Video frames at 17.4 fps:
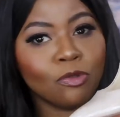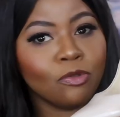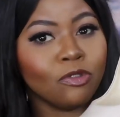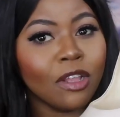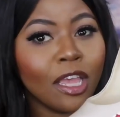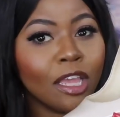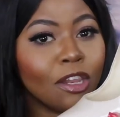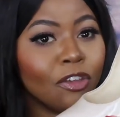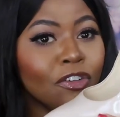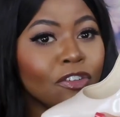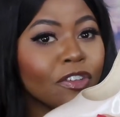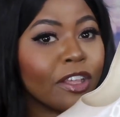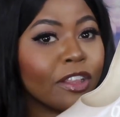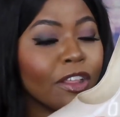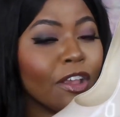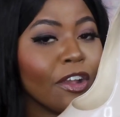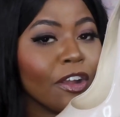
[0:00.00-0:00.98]
it looks
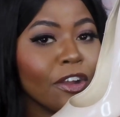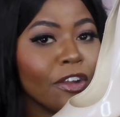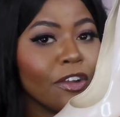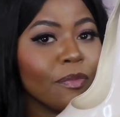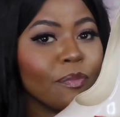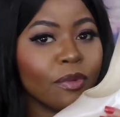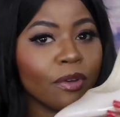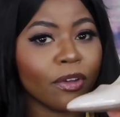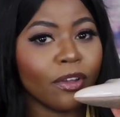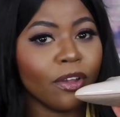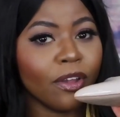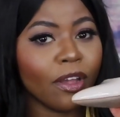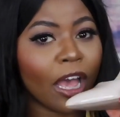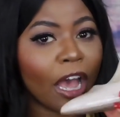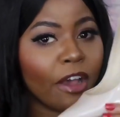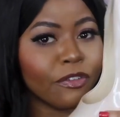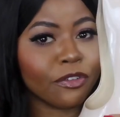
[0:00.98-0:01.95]
like they hurt, but
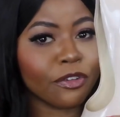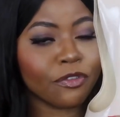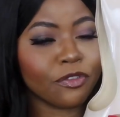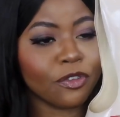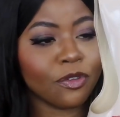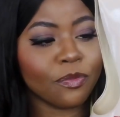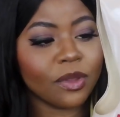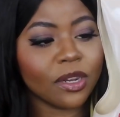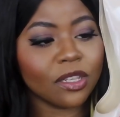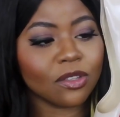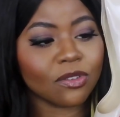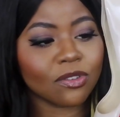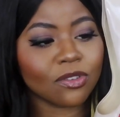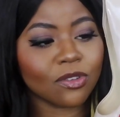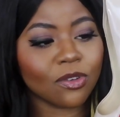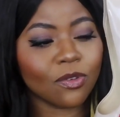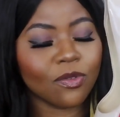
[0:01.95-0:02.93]
after a few minutes or
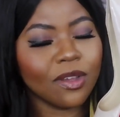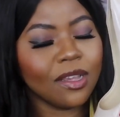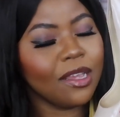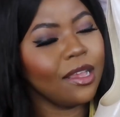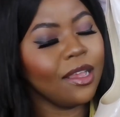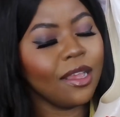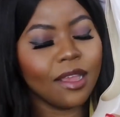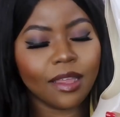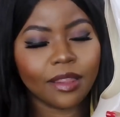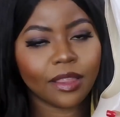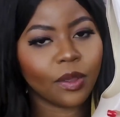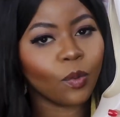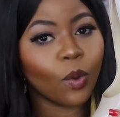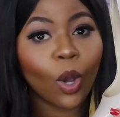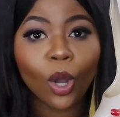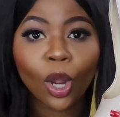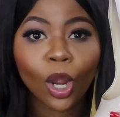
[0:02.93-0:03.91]
so, they
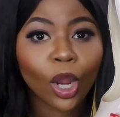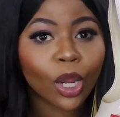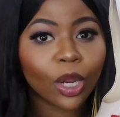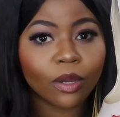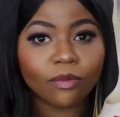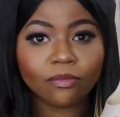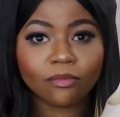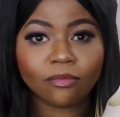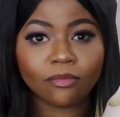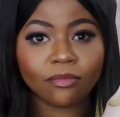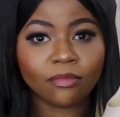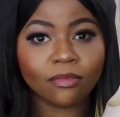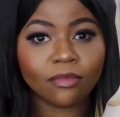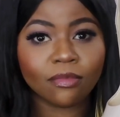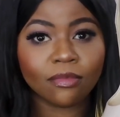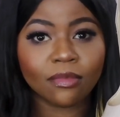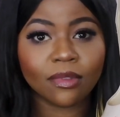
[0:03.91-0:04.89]
won't hurt.
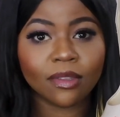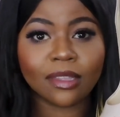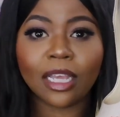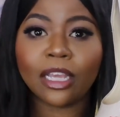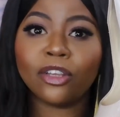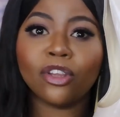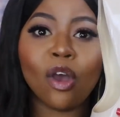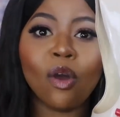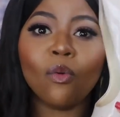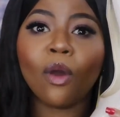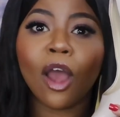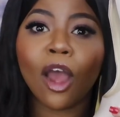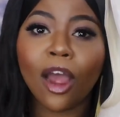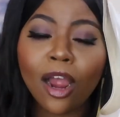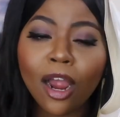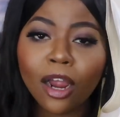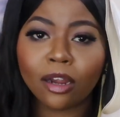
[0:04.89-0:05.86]
They don't
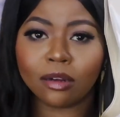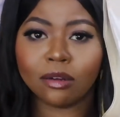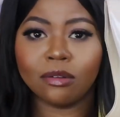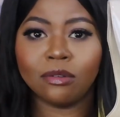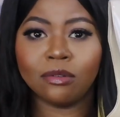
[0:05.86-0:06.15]
hurt,